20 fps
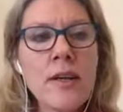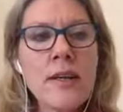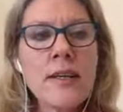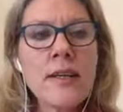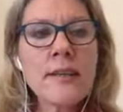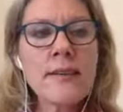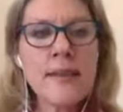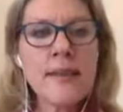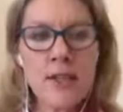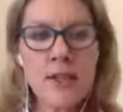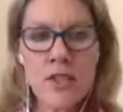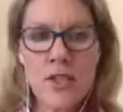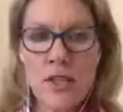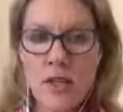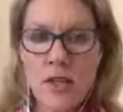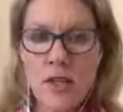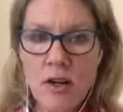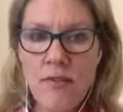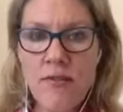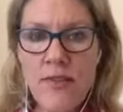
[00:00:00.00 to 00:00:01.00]

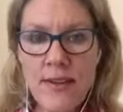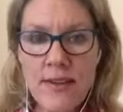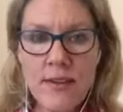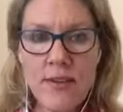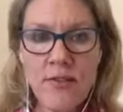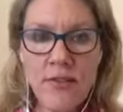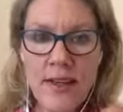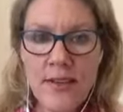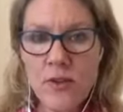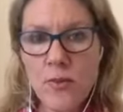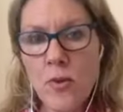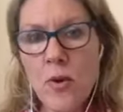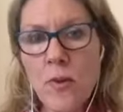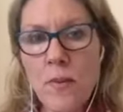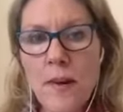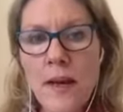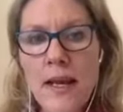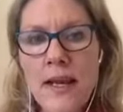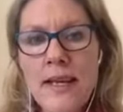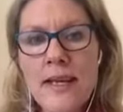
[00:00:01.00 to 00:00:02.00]
section of this Facebook
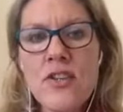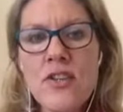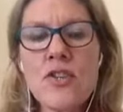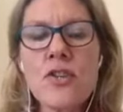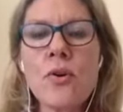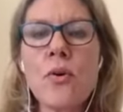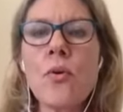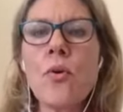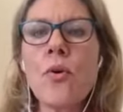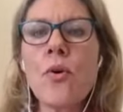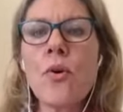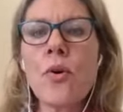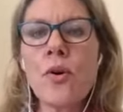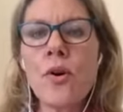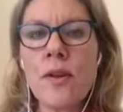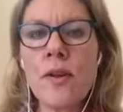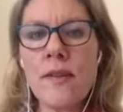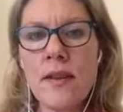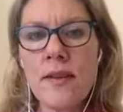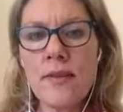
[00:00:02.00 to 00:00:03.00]
page
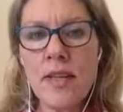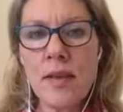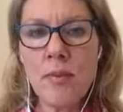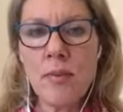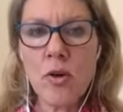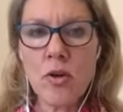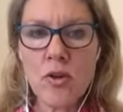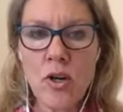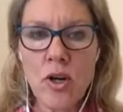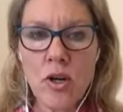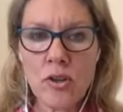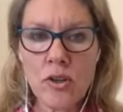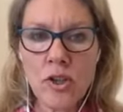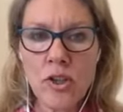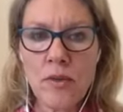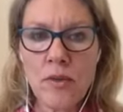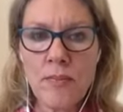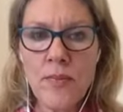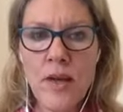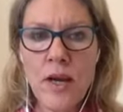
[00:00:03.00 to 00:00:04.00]
or the SIBO
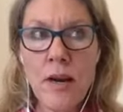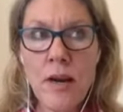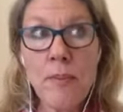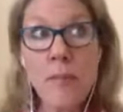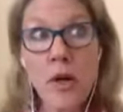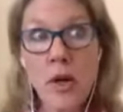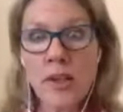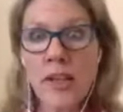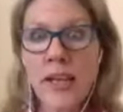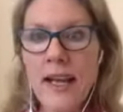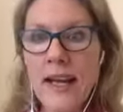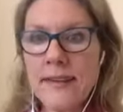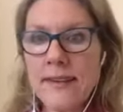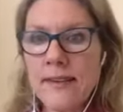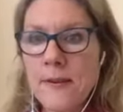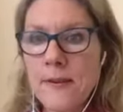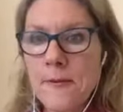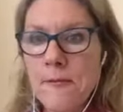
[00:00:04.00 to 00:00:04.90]
Doctor podcast.